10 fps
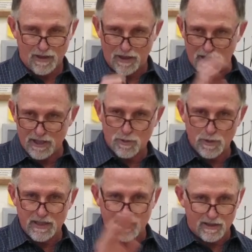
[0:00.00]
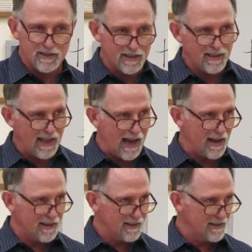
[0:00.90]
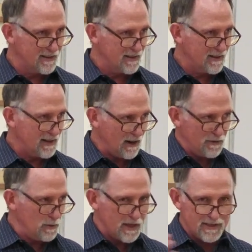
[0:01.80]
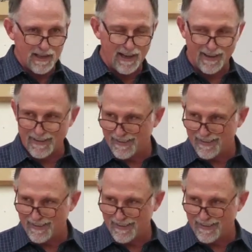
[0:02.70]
This results in that. However you want to say it.